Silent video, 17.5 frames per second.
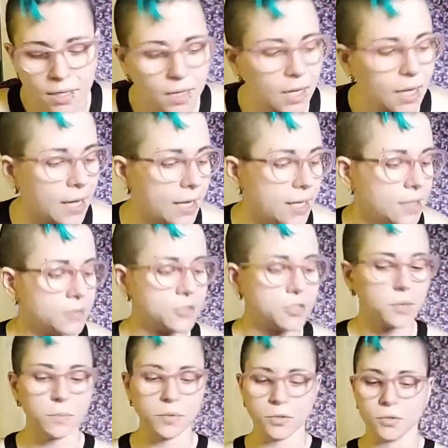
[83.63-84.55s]
I
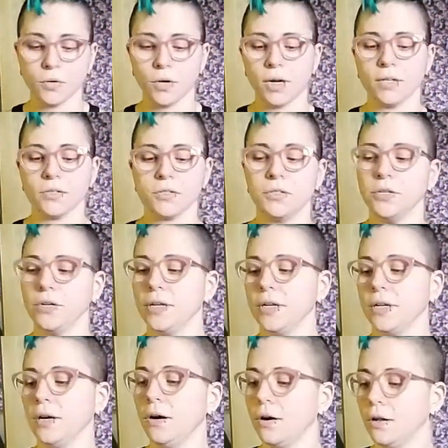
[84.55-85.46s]
stumbled across
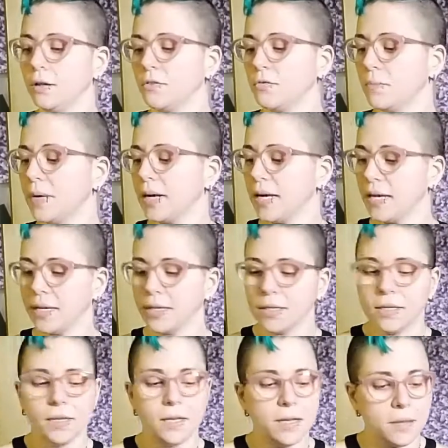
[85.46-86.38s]
during all of my
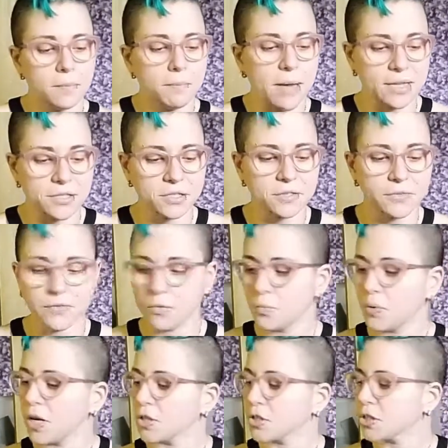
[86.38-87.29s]
massive
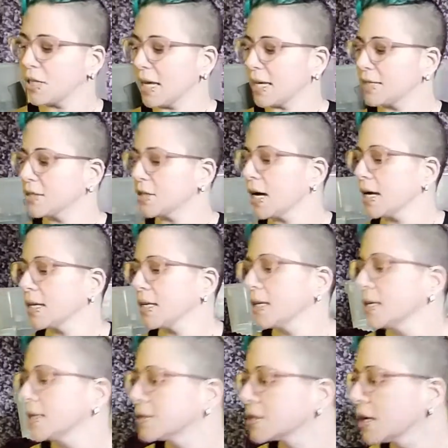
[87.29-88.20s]
depression
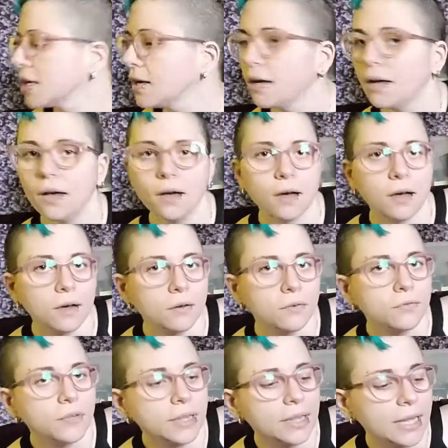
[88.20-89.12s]
anxieties of
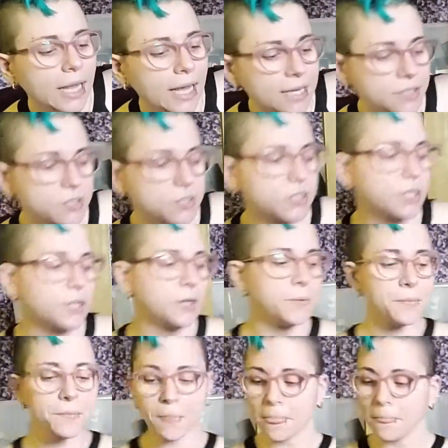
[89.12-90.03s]
last year,
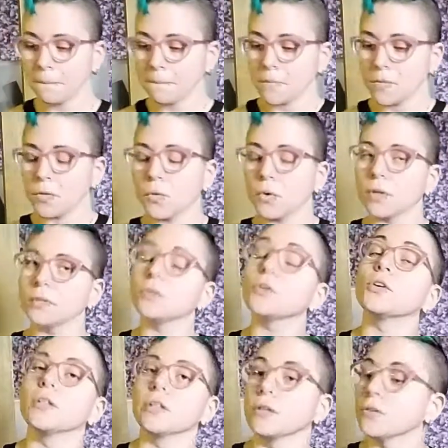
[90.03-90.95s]
or
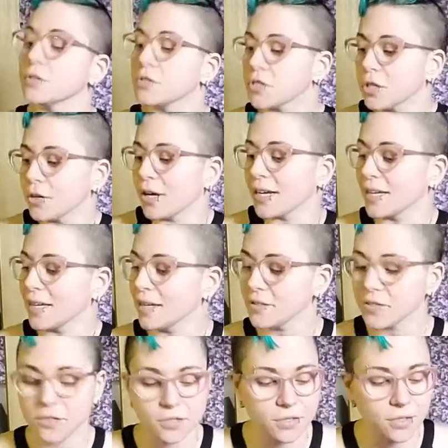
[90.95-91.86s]
earlier this year, I
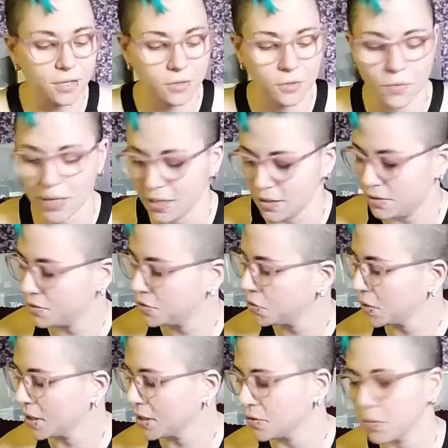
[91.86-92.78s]
guess, it's not quite
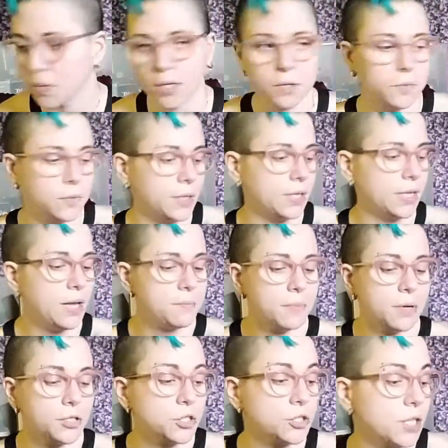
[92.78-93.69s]
2021 yet,
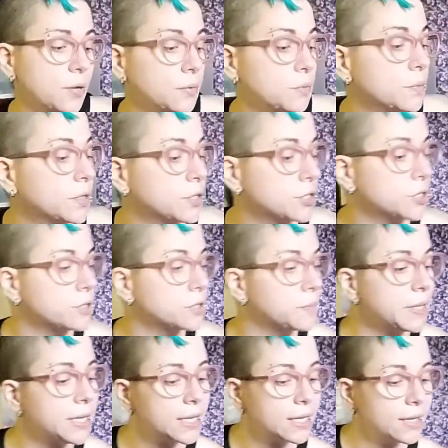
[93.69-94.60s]
much as I would wish it to
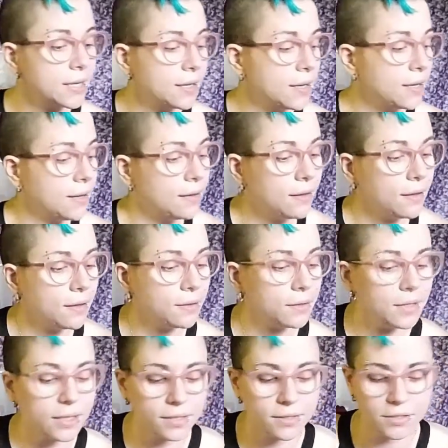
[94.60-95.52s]
be,
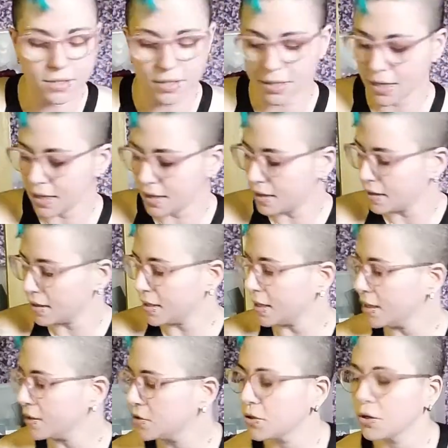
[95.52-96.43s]
is
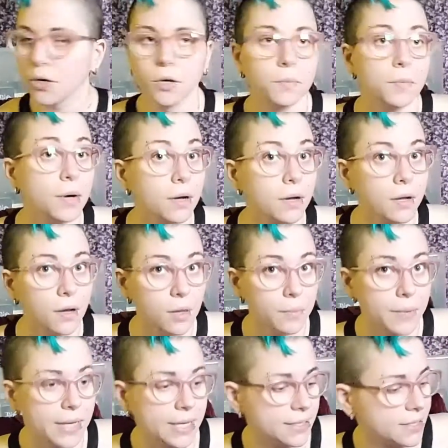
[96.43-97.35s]
the term
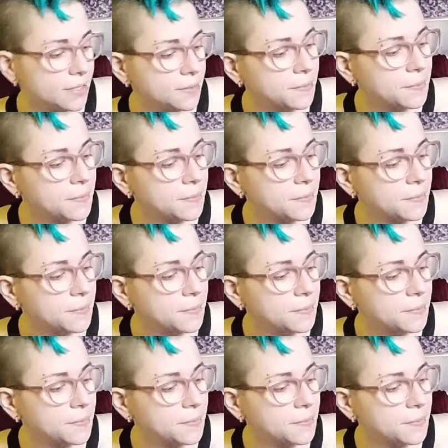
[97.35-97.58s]
Comphet.